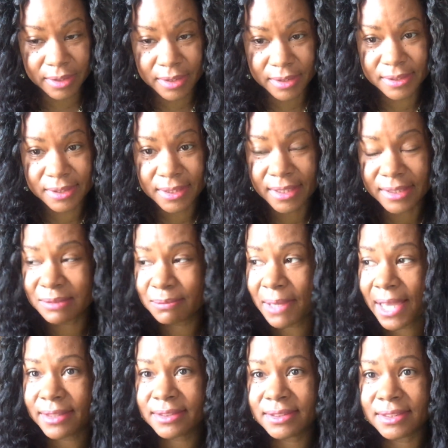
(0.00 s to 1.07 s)
T.S.
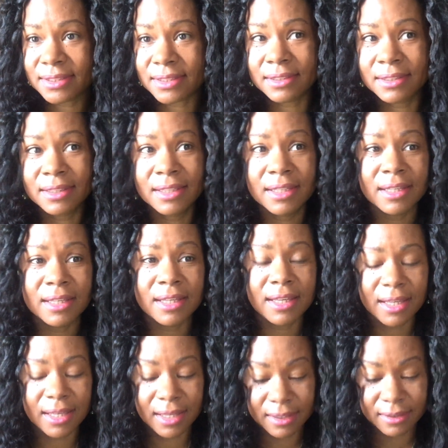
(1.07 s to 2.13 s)
Madison.
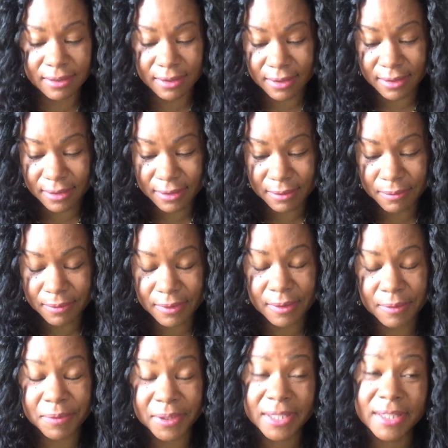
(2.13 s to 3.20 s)
And
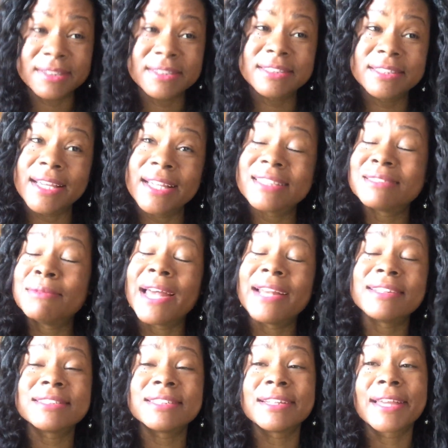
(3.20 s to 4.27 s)
because T.S.
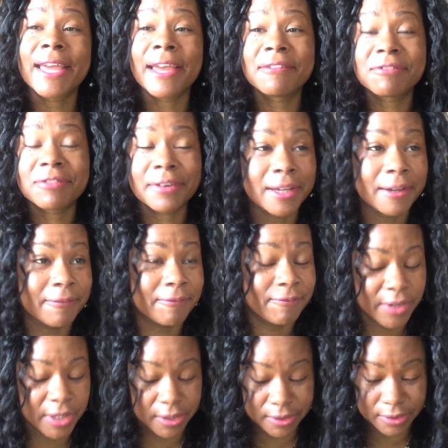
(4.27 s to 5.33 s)
Madison came for him
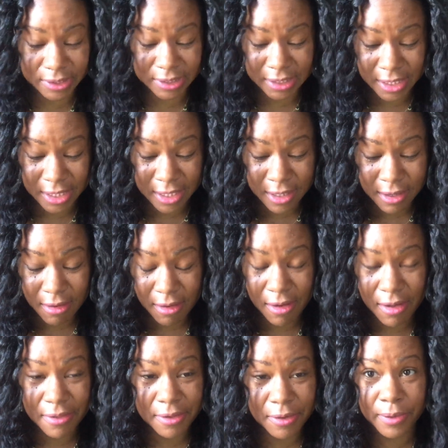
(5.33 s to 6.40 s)
first
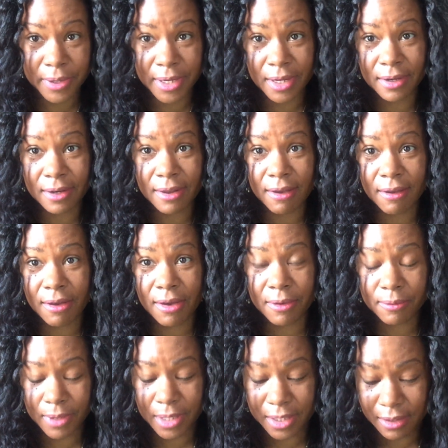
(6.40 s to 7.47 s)
on the Queen
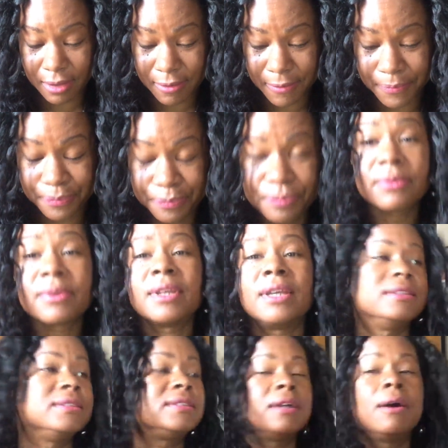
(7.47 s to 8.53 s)
radio.
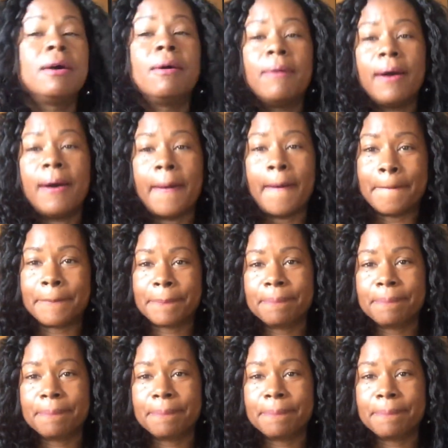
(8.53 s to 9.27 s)
And so